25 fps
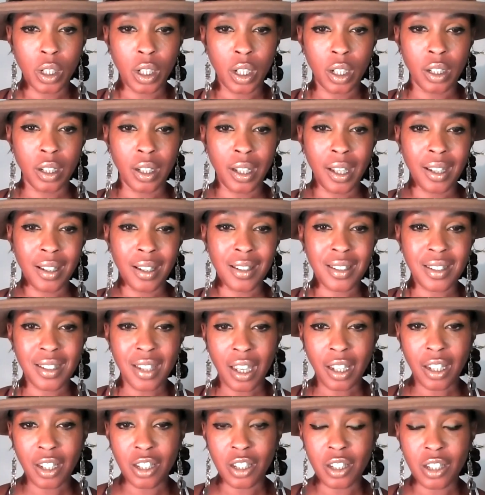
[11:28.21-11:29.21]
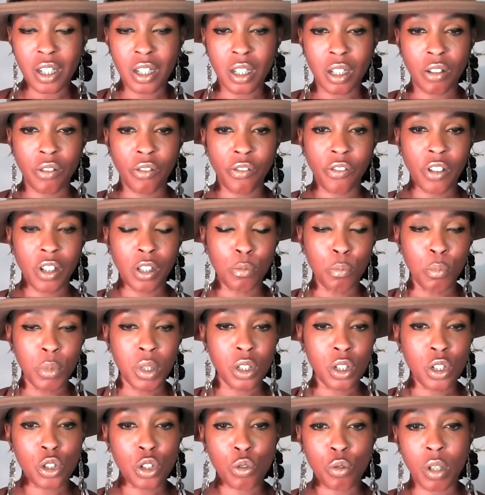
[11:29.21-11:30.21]
an executive
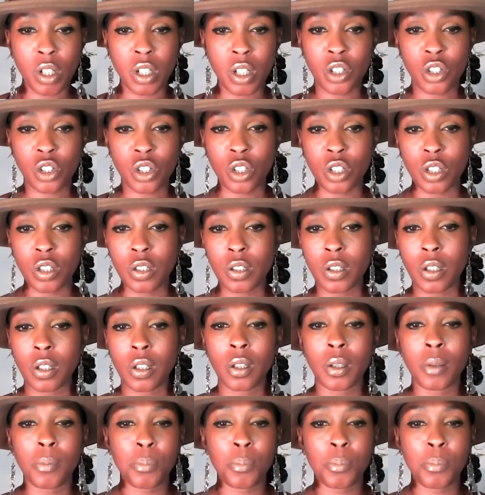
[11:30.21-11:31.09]
administration